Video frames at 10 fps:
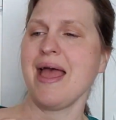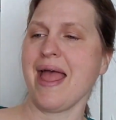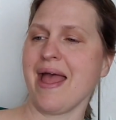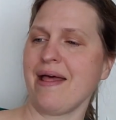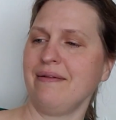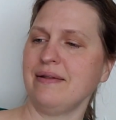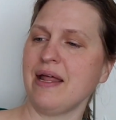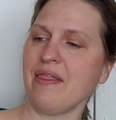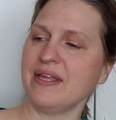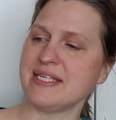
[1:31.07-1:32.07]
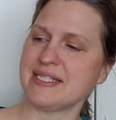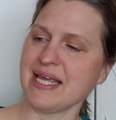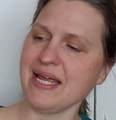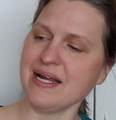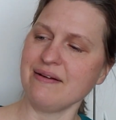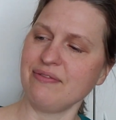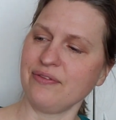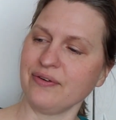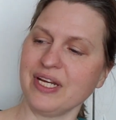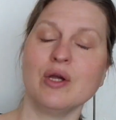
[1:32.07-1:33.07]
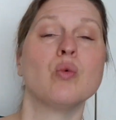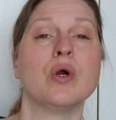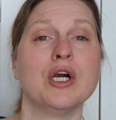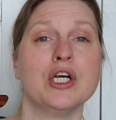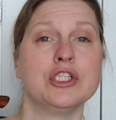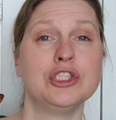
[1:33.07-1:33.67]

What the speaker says: And the set of 3 were